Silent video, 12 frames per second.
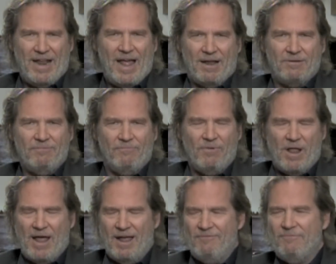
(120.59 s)
and active
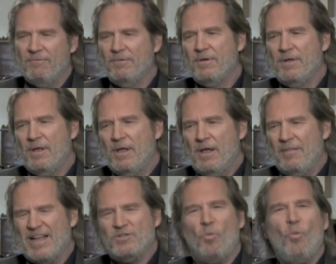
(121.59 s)
life.
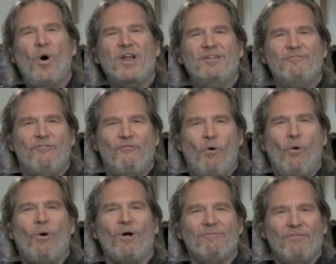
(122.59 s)
That's 1 in
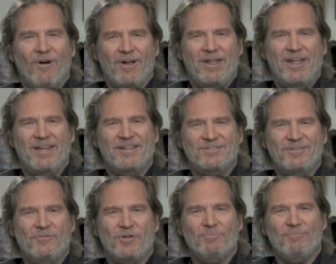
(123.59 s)
4 of our kids,
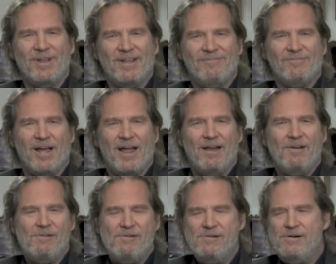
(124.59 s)
if you can believe that.
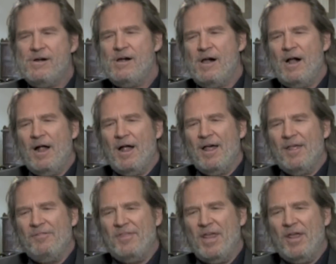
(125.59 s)

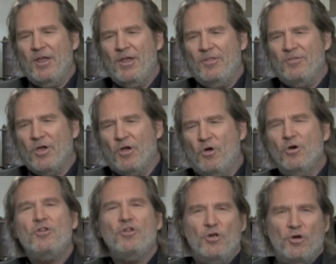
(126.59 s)
The
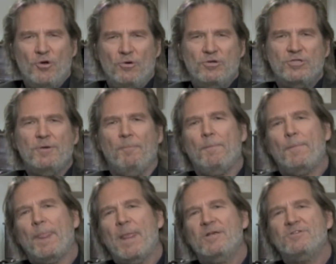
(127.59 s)
good news
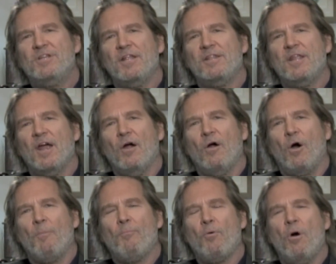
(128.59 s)
is that there
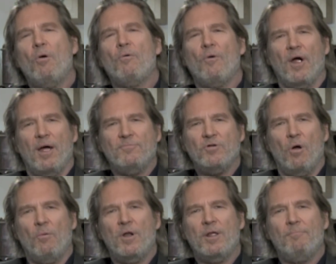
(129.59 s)
are programs
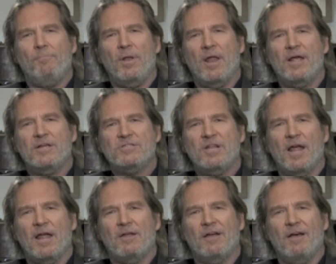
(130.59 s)
already in place,
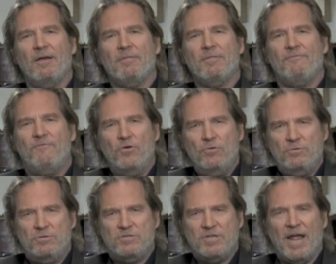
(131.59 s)
like the
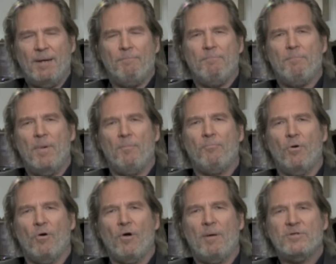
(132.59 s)
food stamp
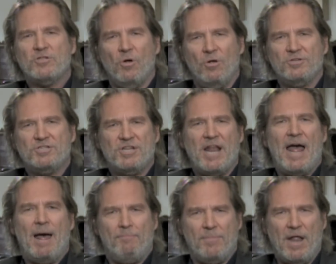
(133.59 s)
program. It's called
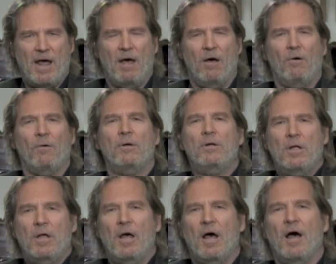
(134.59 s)
SNAP now.
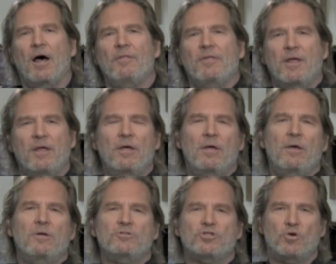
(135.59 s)
The
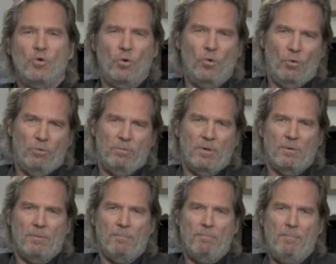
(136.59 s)

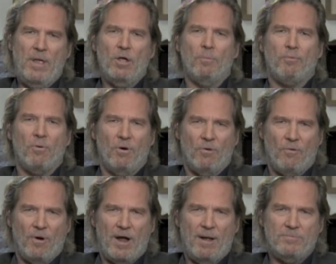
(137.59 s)
school meal
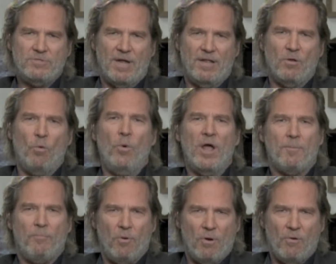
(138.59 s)
programs and the
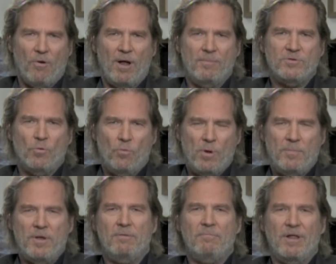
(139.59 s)
WIC programs, the
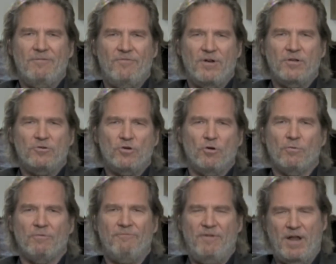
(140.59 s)
Women, Infant, and
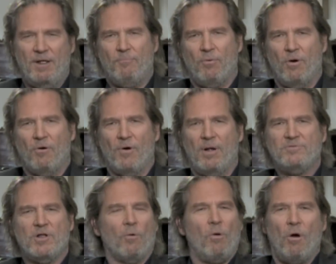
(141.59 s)
Children Feeding
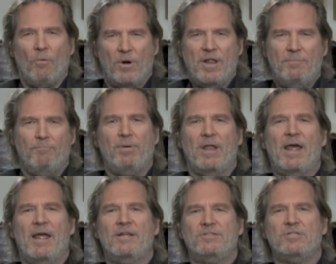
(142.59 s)
programs, that are already in
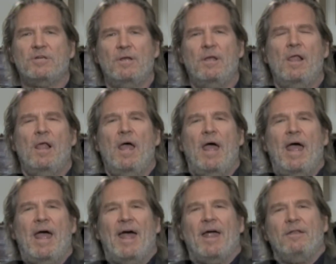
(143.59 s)
place,
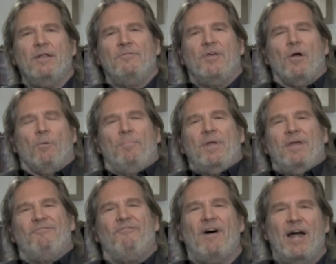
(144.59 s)
and they're
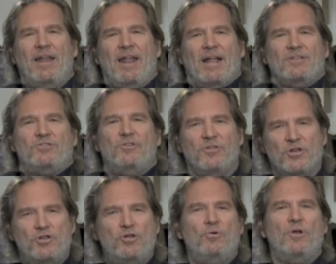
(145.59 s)
being financed to the
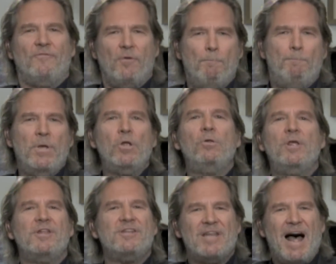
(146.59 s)
tune of $1
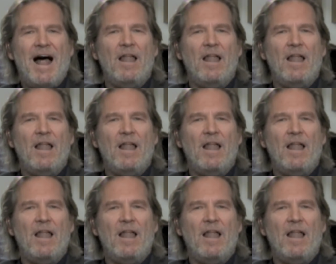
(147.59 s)
billion.